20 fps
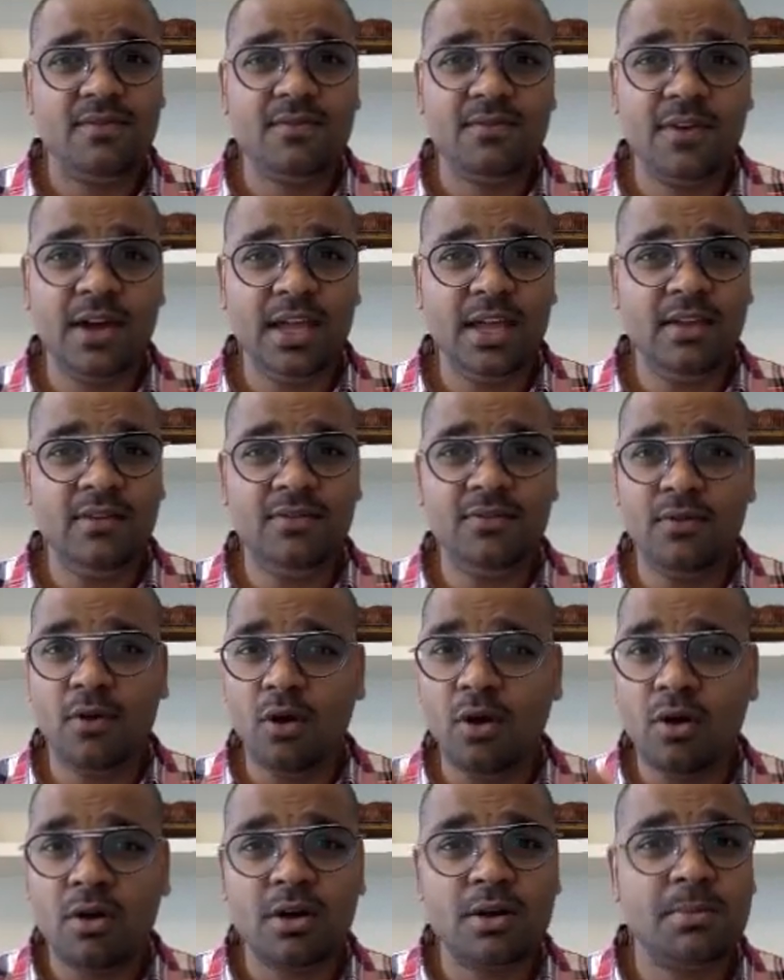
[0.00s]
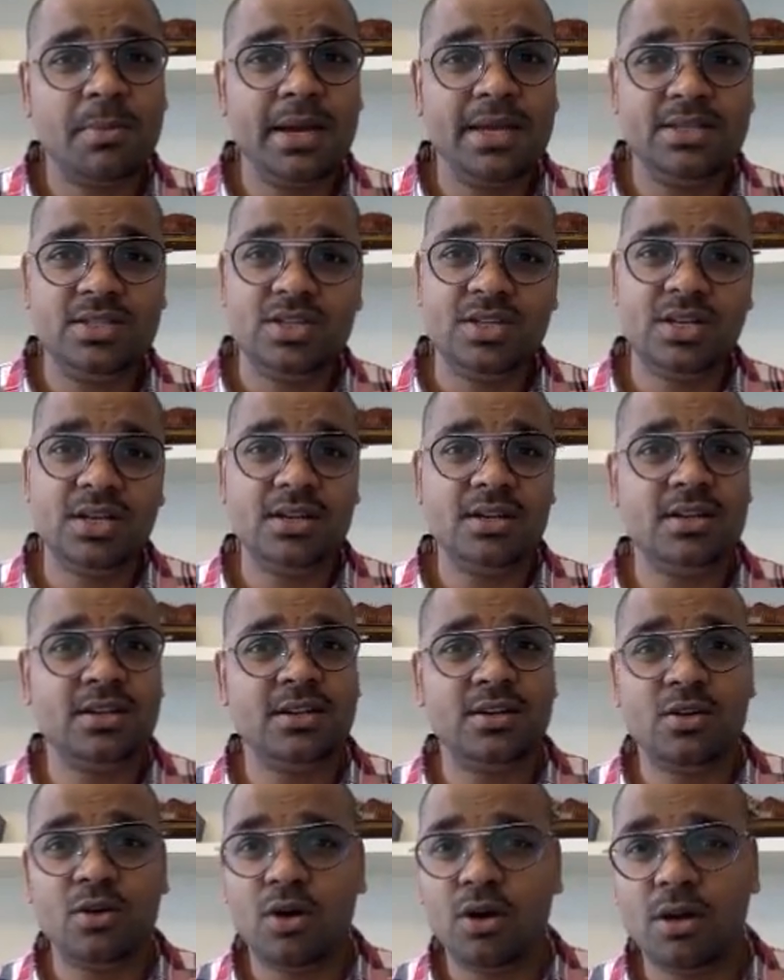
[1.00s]
wife or my
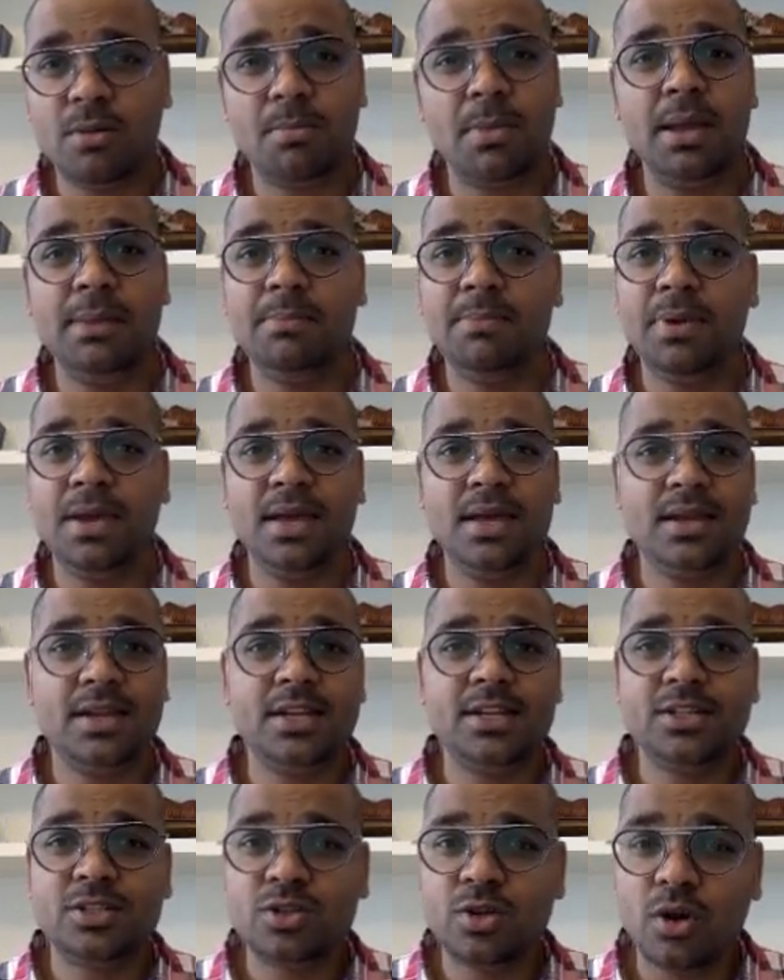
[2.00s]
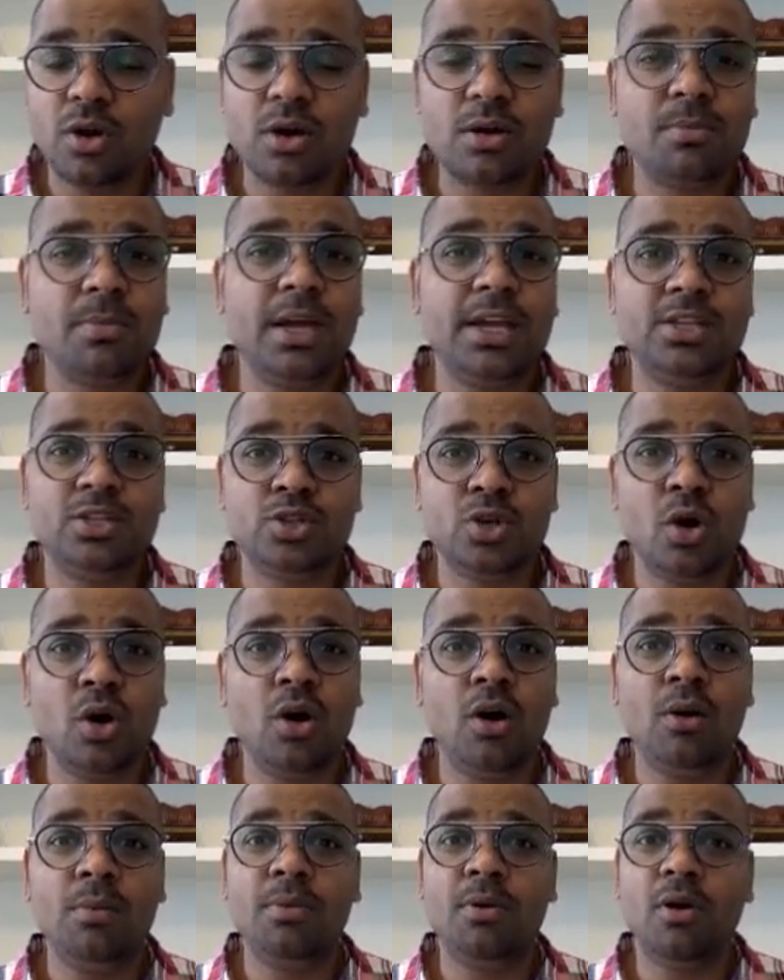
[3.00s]
children or my parents or my
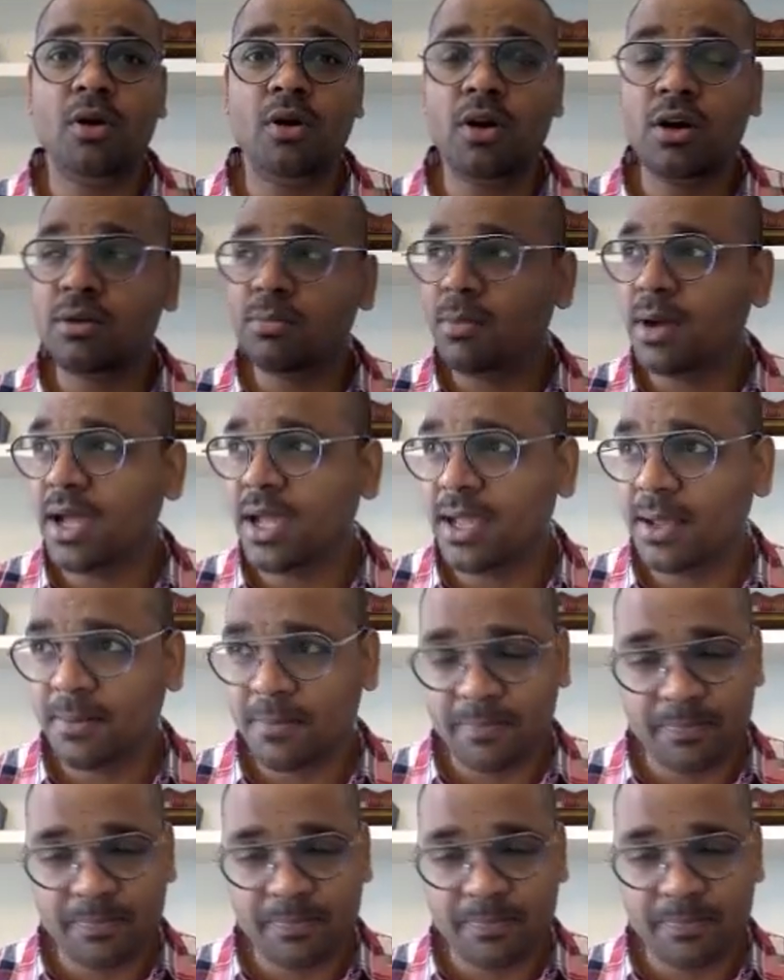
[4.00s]
job or my